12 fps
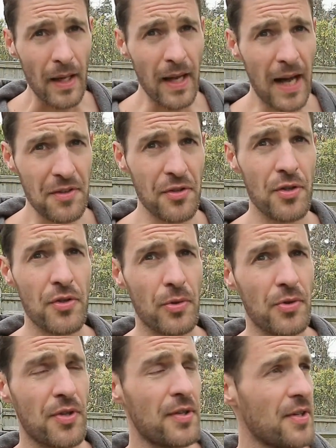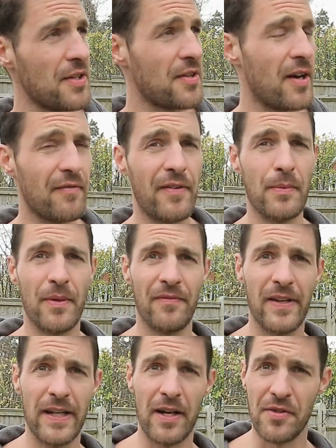As usual, as soon as I start filming a
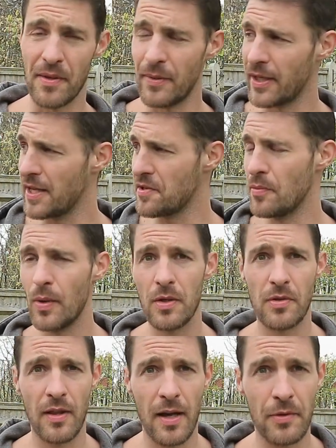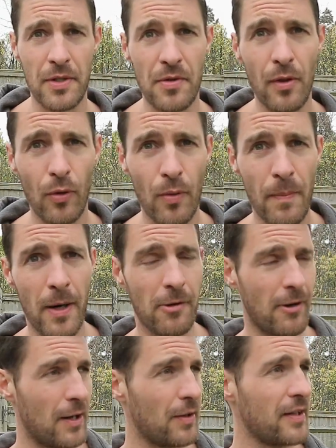video, someone gets the world's loudest
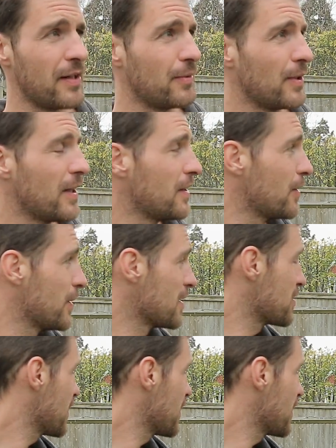lawnmower out. I don't know what they're doing.